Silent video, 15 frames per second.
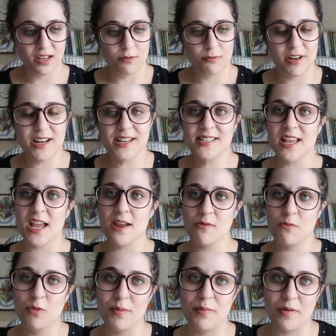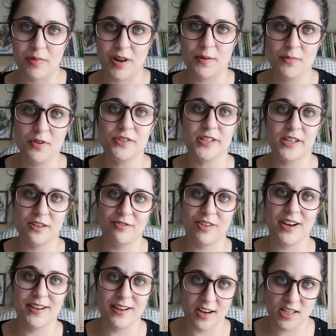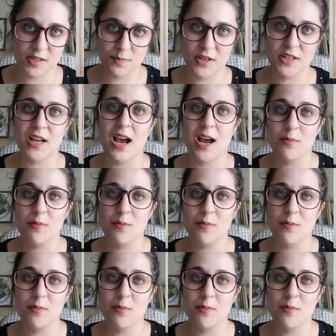When I say women played music to find a husband,